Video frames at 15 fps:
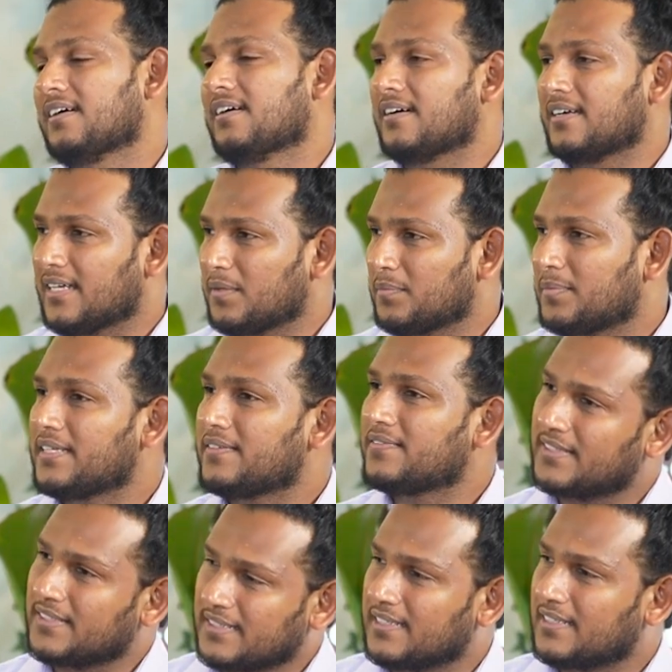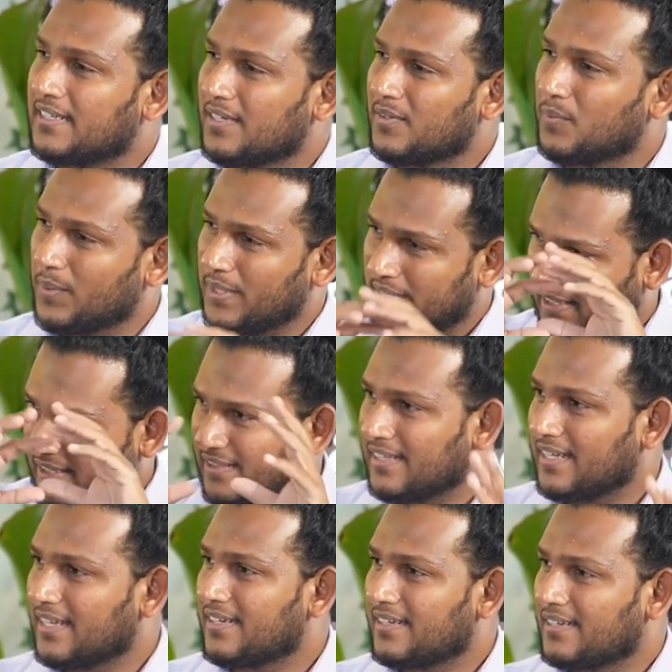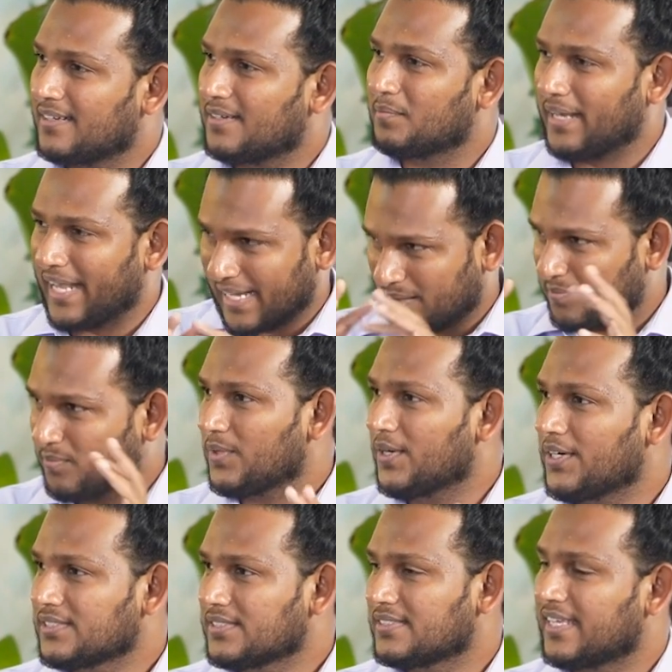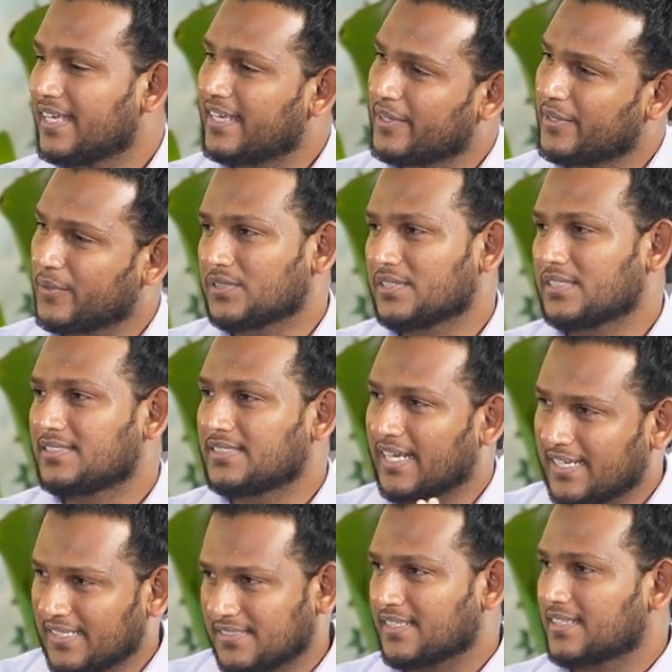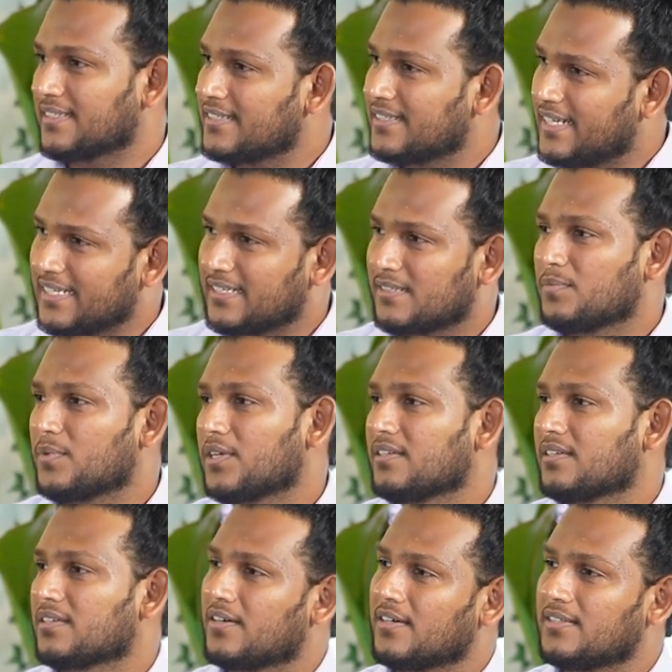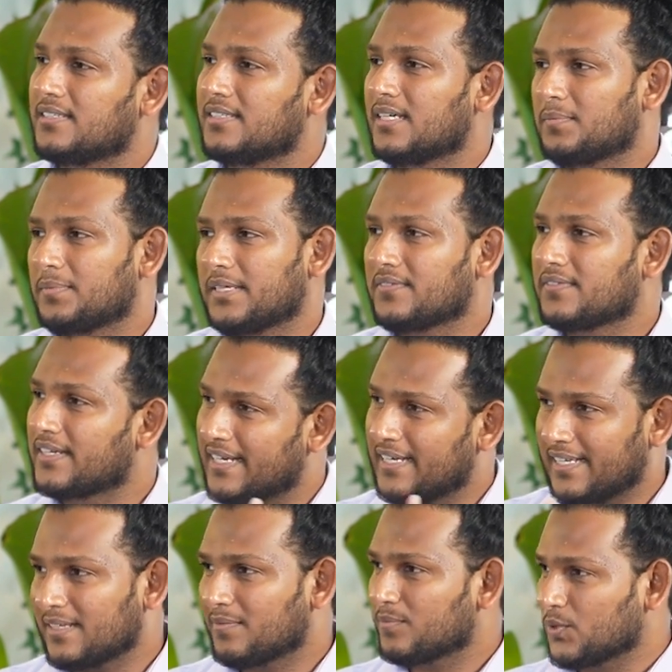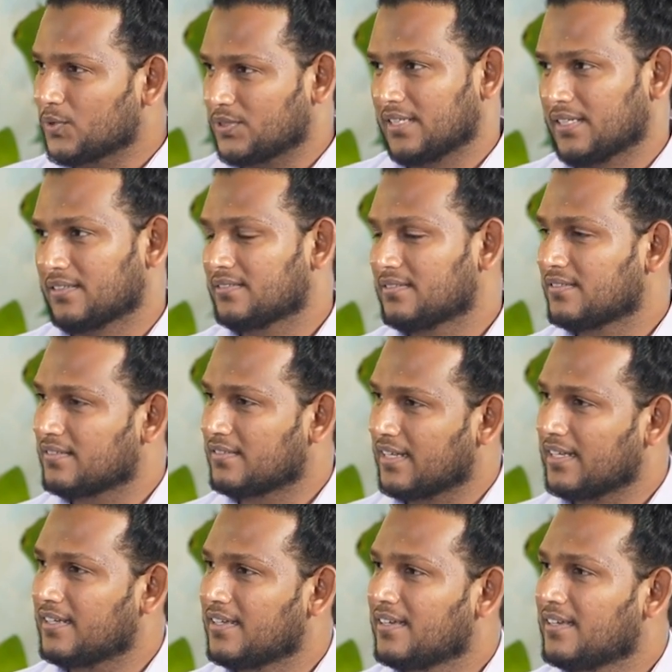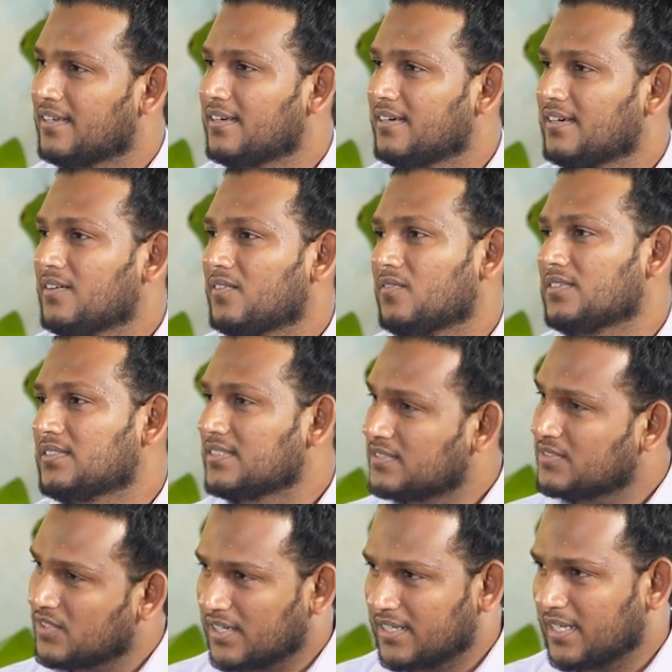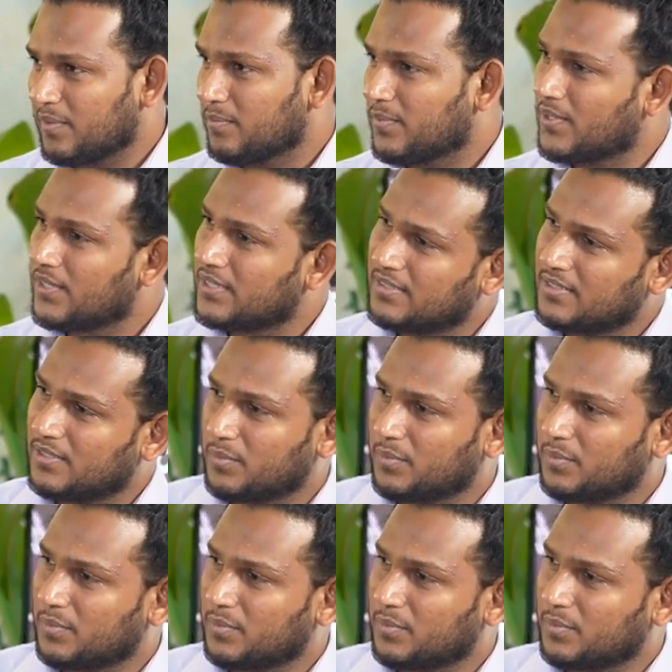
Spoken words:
Adaptive learning, within that black box, they use a statistical data model called adaptive gradient boosting, right? Which is not important to